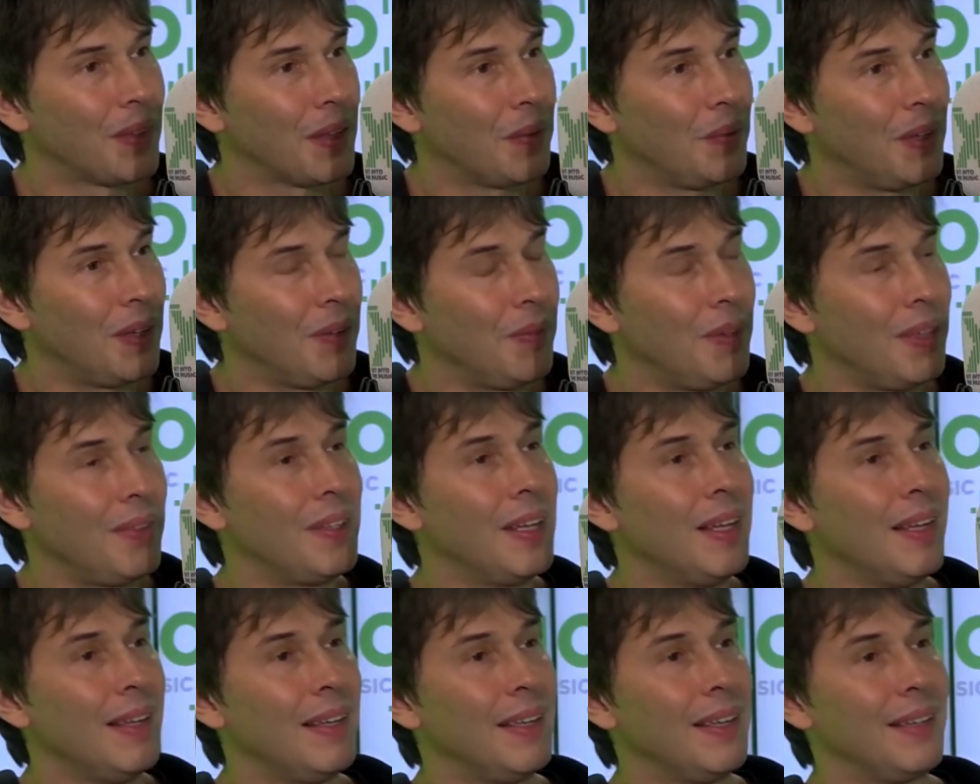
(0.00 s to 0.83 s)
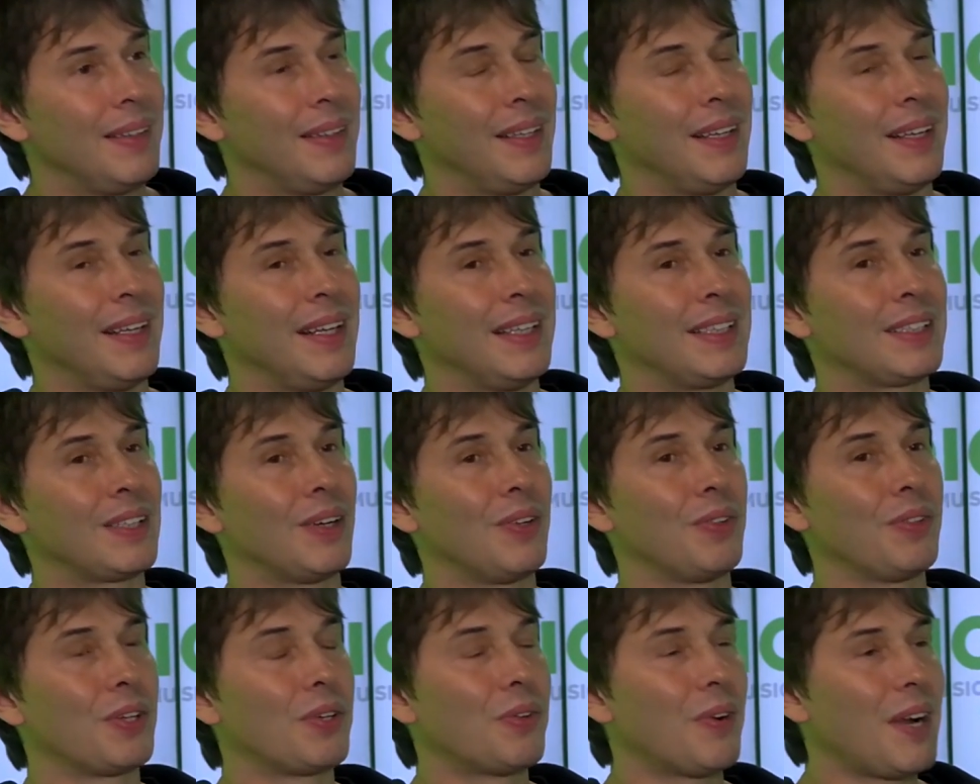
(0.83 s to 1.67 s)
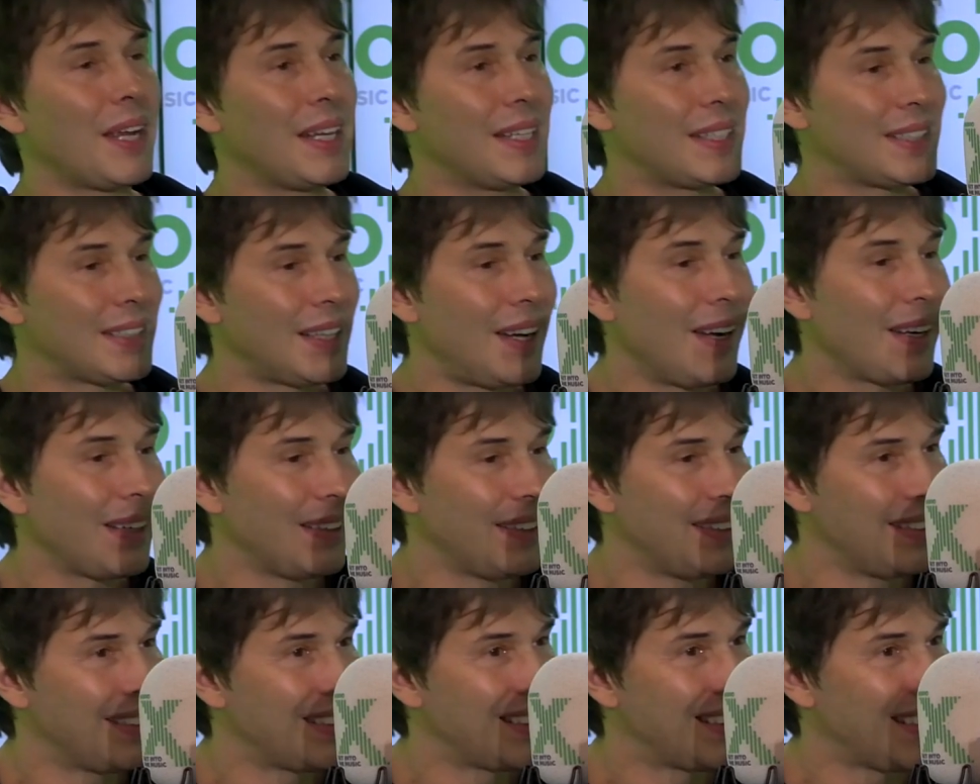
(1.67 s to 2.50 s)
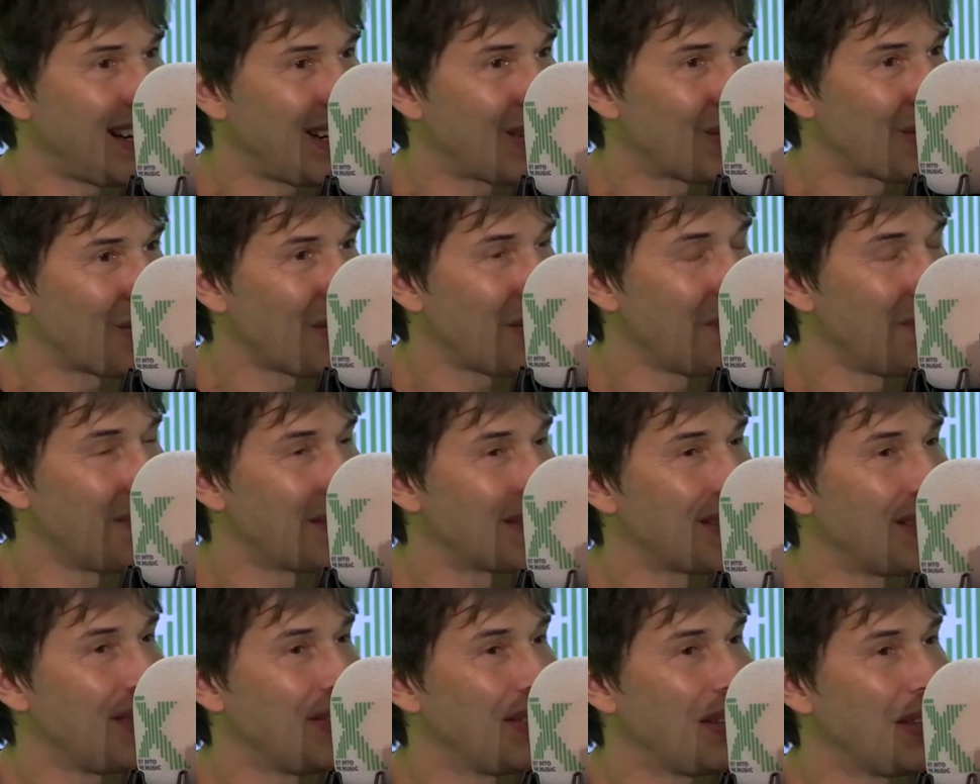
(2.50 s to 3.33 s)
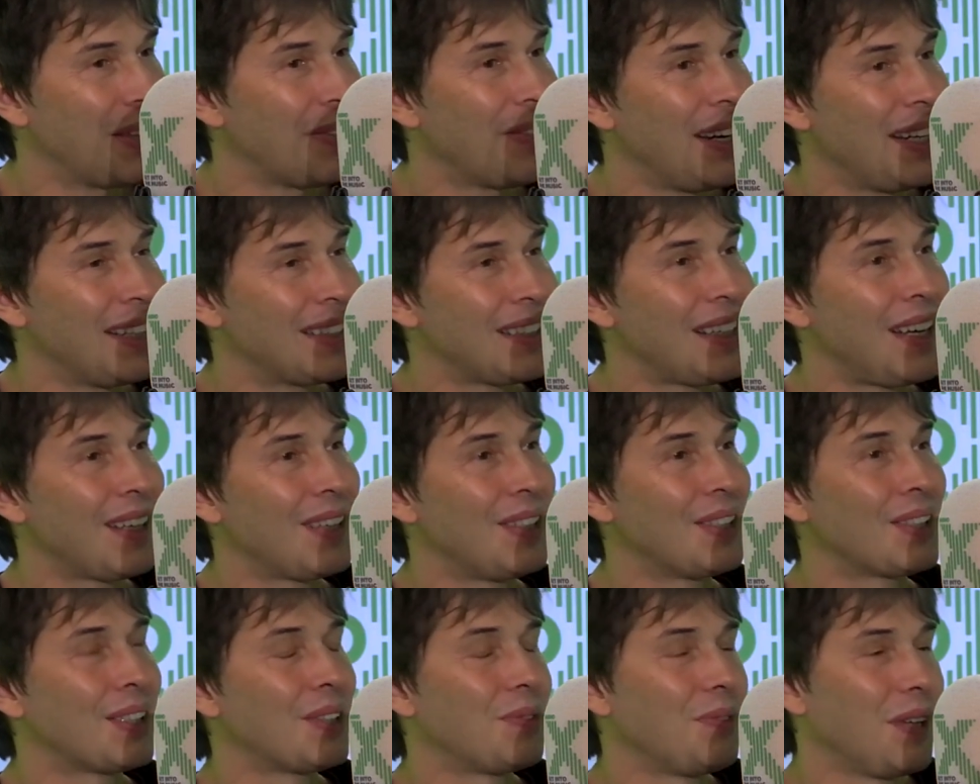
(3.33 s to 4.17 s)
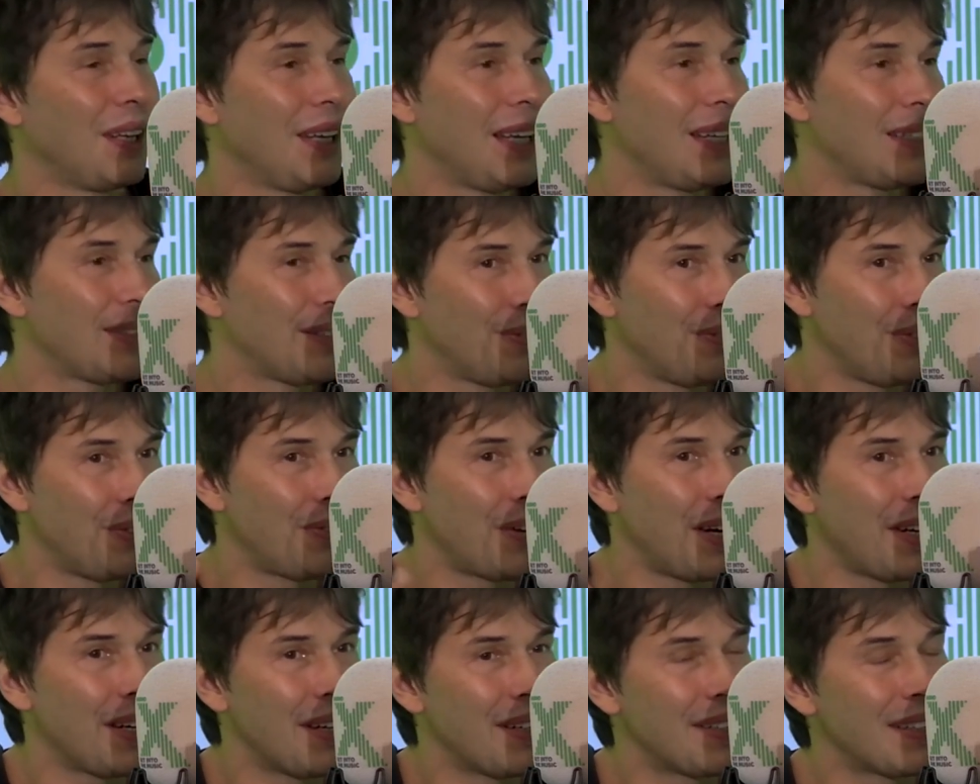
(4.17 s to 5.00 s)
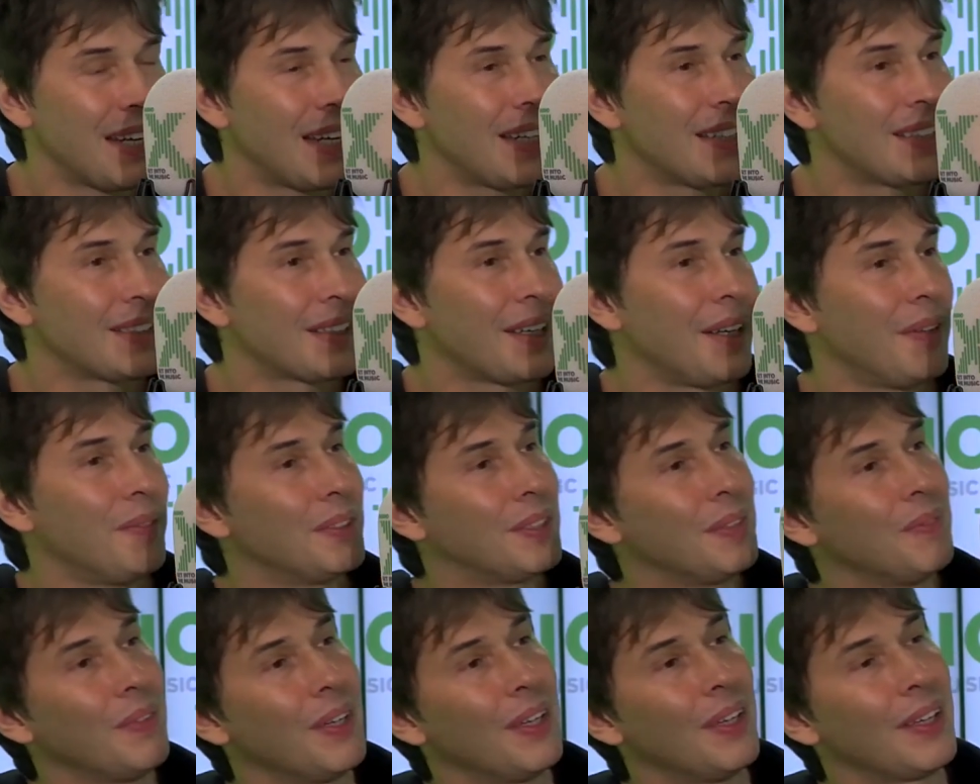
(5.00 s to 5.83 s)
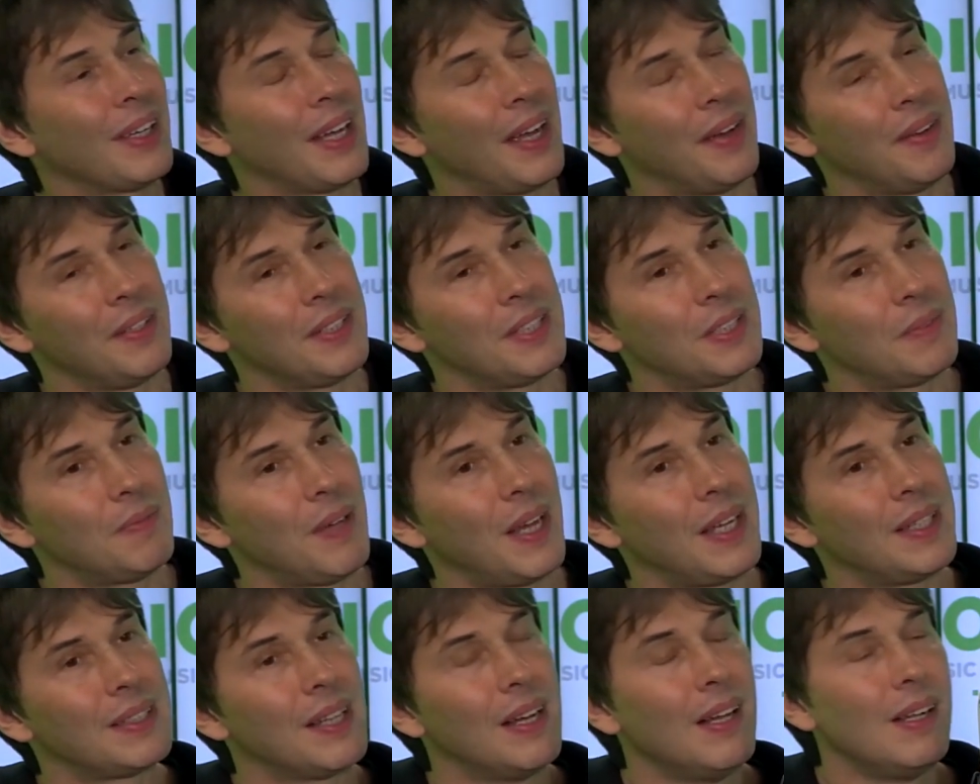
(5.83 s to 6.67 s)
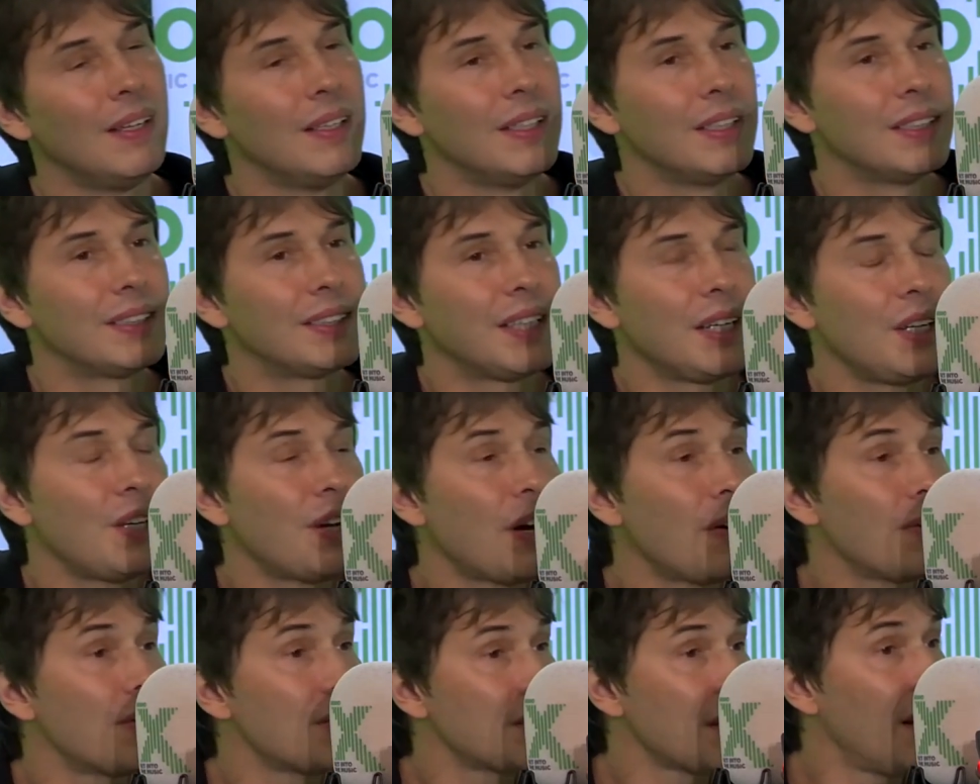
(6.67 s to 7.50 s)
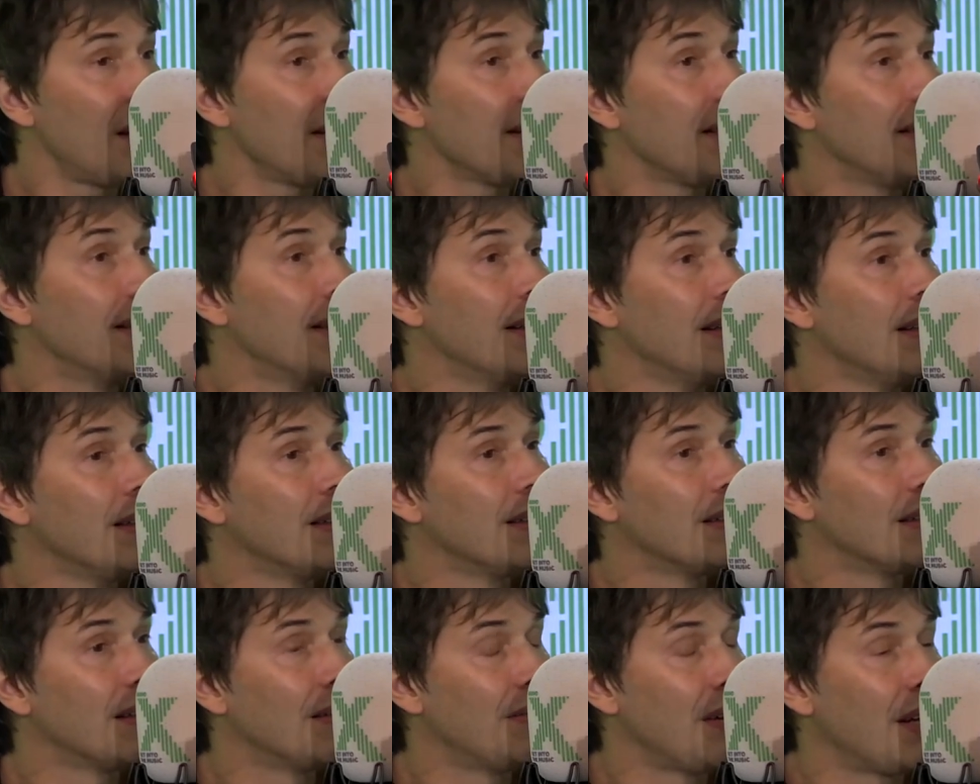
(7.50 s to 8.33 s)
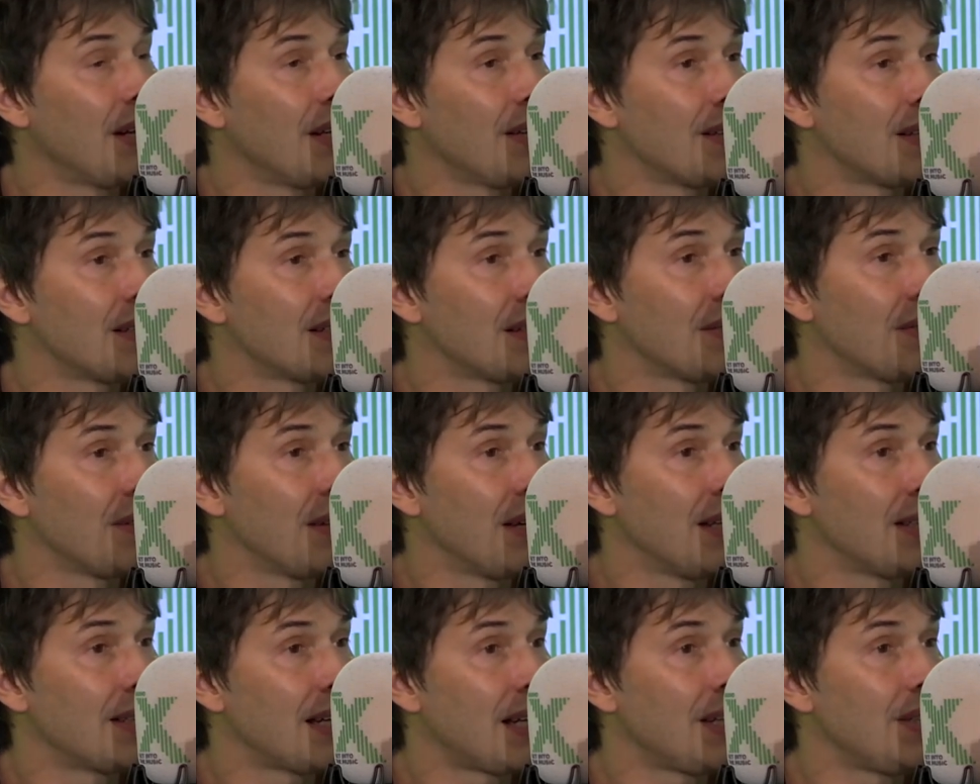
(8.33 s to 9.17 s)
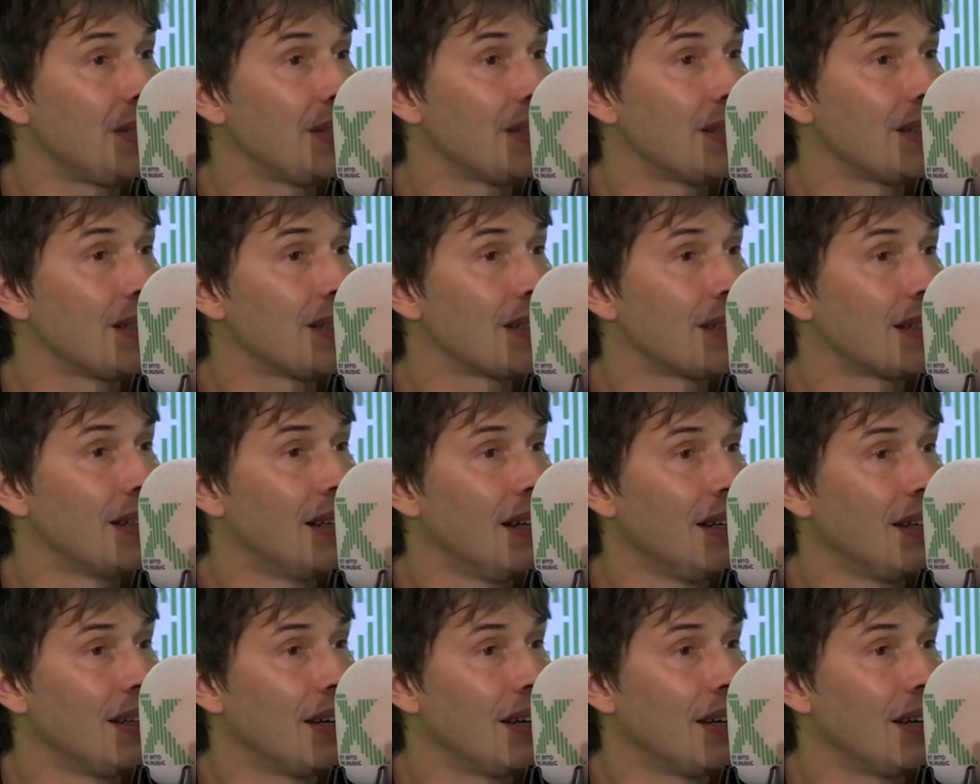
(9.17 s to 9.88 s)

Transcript: It's called the Great Silence. Astronomers call it the Great Silence because we listen with radio telescopes and we look out into space, see no sign of any other civilizations.